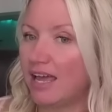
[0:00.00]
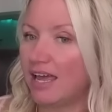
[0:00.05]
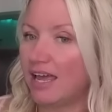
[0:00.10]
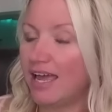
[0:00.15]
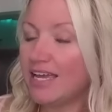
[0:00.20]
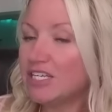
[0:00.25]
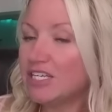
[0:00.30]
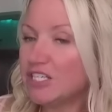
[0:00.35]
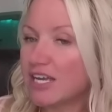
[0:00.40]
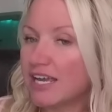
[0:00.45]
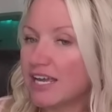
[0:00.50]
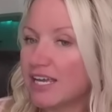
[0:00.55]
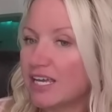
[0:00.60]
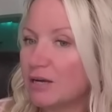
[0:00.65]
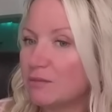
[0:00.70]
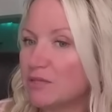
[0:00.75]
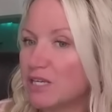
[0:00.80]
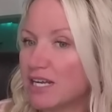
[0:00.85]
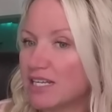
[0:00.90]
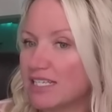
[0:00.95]
AJ
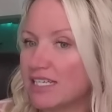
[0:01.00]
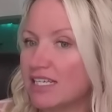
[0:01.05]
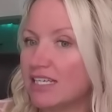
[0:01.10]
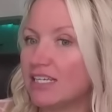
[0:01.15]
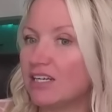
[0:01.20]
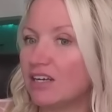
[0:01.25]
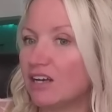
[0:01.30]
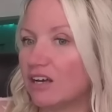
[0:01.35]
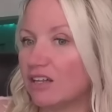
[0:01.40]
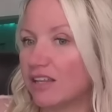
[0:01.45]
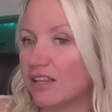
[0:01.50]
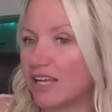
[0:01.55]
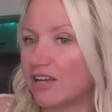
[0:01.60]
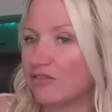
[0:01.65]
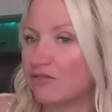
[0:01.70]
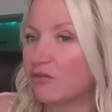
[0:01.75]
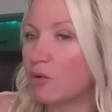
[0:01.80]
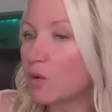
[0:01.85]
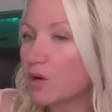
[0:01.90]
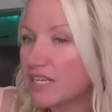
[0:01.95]
objected like
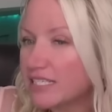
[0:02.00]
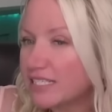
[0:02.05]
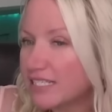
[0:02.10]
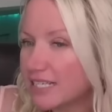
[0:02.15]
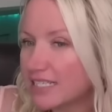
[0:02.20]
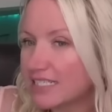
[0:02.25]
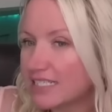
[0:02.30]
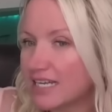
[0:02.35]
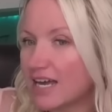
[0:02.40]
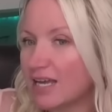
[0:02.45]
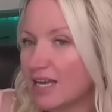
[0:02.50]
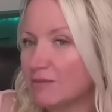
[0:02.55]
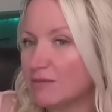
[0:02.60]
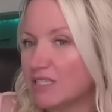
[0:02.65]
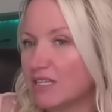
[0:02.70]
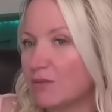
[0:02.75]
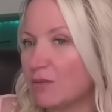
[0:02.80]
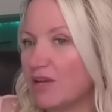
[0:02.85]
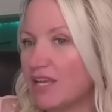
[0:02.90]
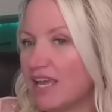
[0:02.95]
46 times,
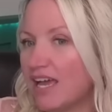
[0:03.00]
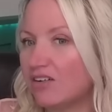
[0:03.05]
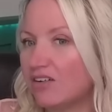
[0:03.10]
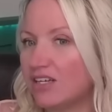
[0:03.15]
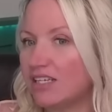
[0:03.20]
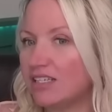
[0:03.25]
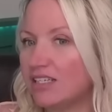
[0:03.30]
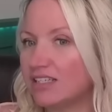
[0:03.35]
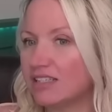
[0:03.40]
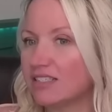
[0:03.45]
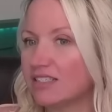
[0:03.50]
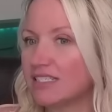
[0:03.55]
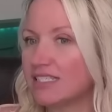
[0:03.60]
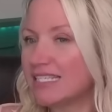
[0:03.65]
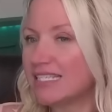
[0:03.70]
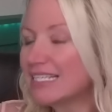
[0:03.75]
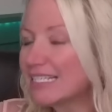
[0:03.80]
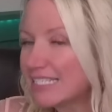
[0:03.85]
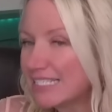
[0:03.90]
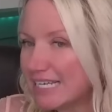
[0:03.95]
and we counted
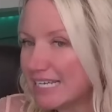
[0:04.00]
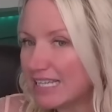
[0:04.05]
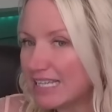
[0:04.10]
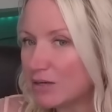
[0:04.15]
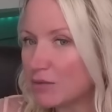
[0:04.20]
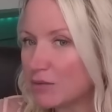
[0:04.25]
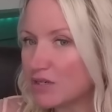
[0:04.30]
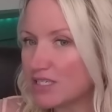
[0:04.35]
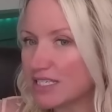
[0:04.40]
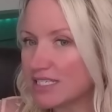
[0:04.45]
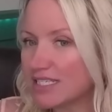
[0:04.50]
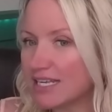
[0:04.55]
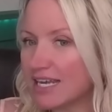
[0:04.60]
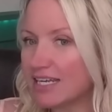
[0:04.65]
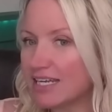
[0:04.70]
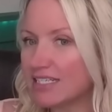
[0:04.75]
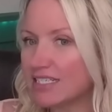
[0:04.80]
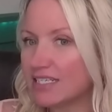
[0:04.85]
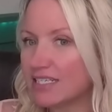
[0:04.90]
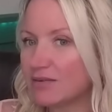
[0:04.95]
16 that were
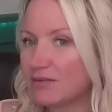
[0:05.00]
sustained.